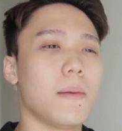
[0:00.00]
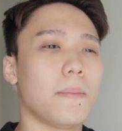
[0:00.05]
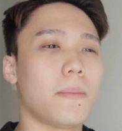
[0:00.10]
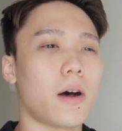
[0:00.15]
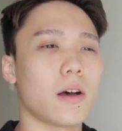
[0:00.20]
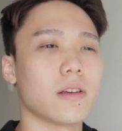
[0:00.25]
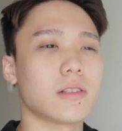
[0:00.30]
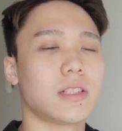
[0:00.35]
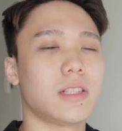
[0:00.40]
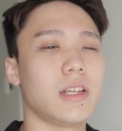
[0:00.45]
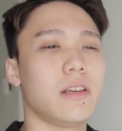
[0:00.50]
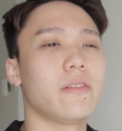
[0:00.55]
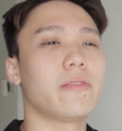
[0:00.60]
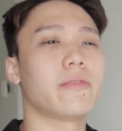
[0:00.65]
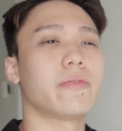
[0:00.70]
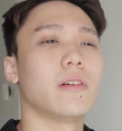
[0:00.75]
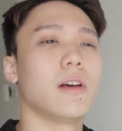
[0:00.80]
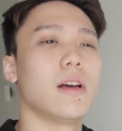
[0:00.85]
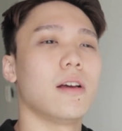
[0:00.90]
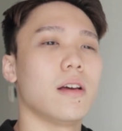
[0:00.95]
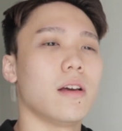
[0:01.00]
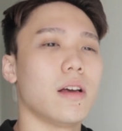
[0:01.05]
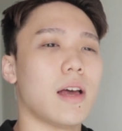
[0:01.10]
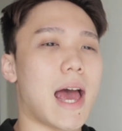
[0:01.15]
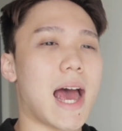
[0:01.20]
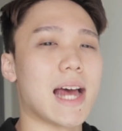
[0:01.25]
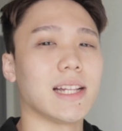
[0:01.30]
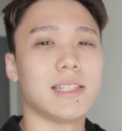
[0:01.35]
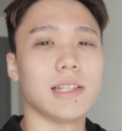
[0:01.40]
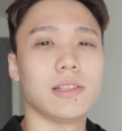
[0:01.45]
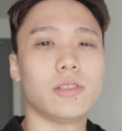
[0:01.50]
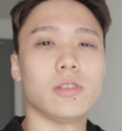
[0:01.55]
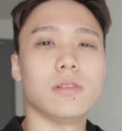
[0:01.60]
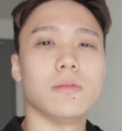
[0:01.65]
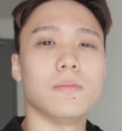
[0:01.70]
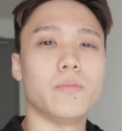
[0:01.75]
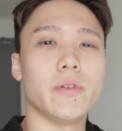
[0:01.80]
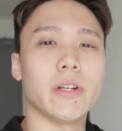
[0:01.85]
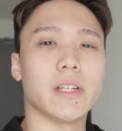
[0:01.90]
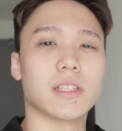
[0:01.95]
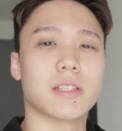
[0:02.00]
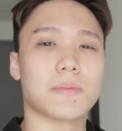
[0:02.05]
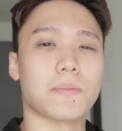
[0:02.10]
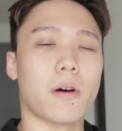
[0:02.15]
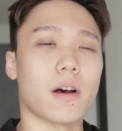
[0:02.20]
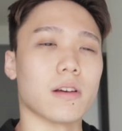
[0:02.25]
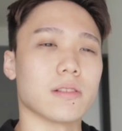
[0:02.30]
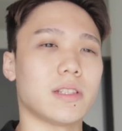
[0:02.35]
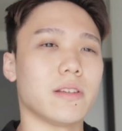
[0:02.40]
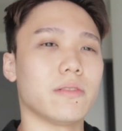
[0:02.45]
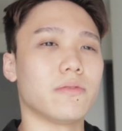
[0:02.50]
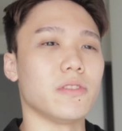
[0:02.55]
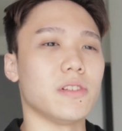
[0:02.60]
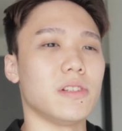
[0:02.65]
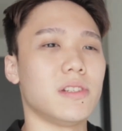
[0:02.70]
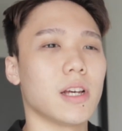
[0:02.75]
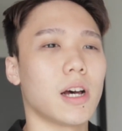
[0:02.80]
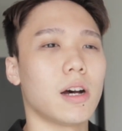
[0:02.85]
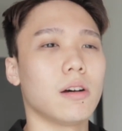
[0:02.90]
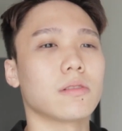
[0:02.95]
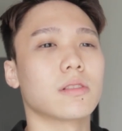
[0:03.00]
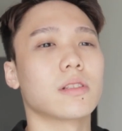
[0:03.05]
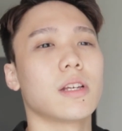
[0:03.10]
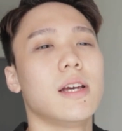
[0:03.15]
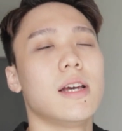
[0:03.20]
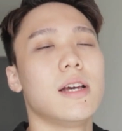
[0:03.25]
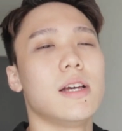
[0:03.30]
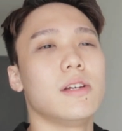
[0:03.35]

positive attitude brings positive results.